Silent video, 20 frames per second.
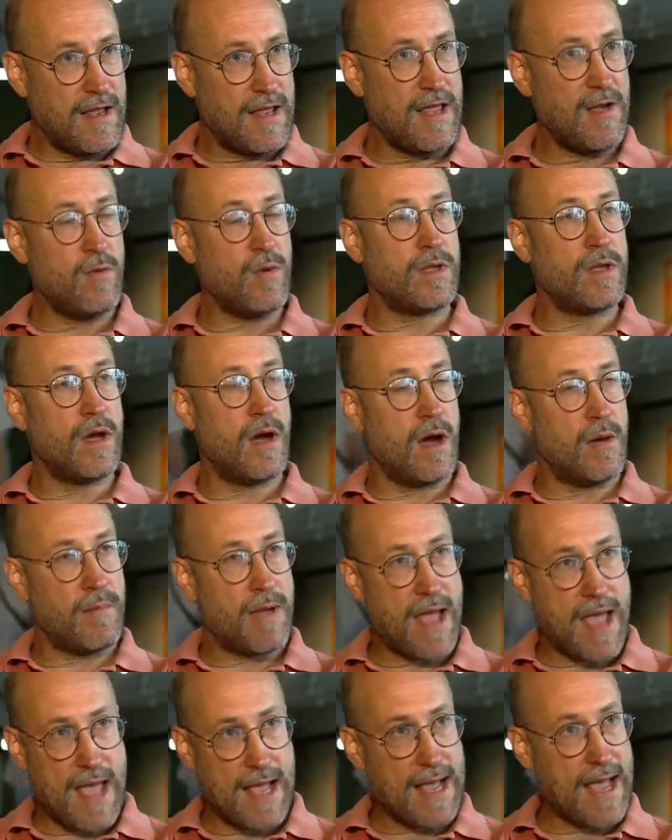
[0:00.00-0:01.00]
he would come
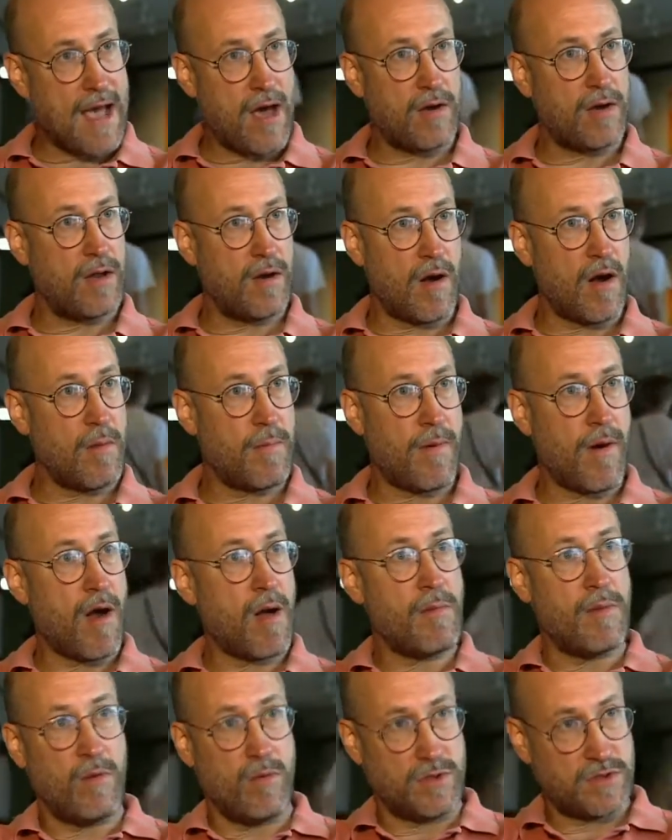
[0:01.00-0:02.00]
hang out at our
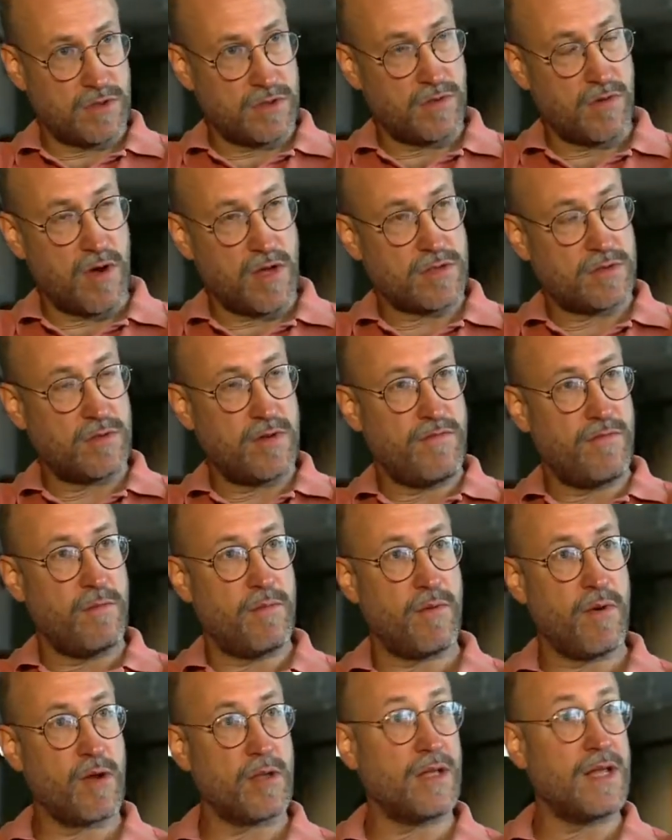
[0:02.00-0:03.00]
apartment, which is across the street from
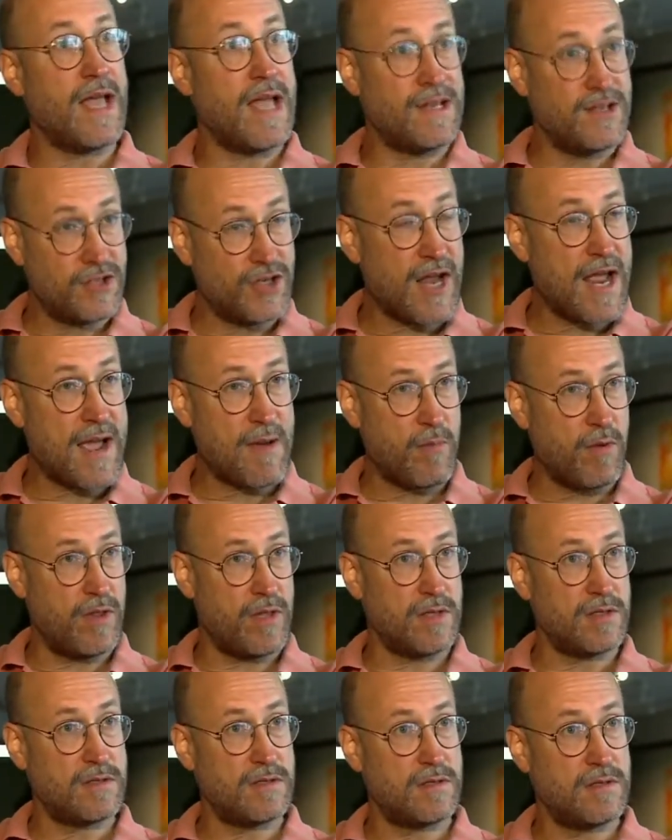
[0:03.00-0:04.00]
Berkeley, and jam with
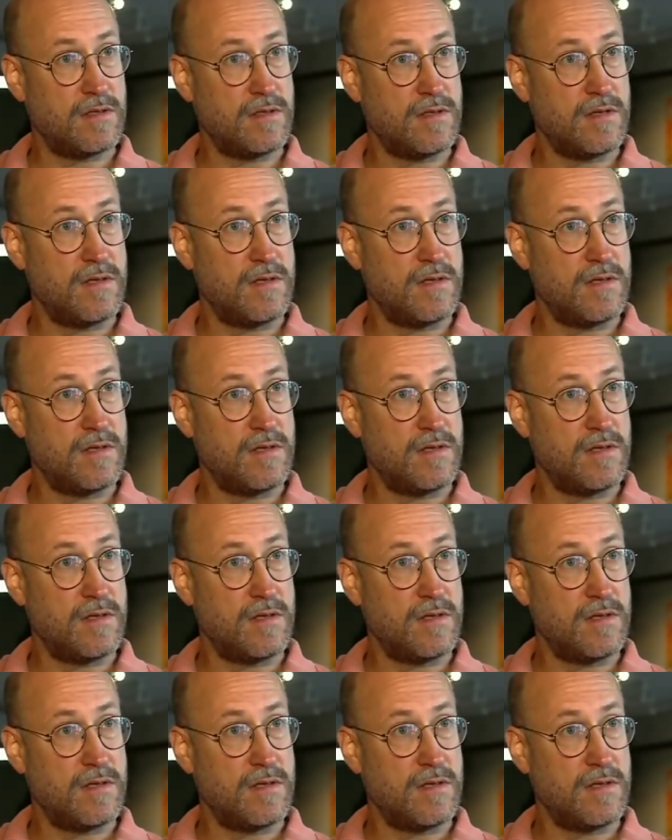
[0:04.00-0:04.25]
us.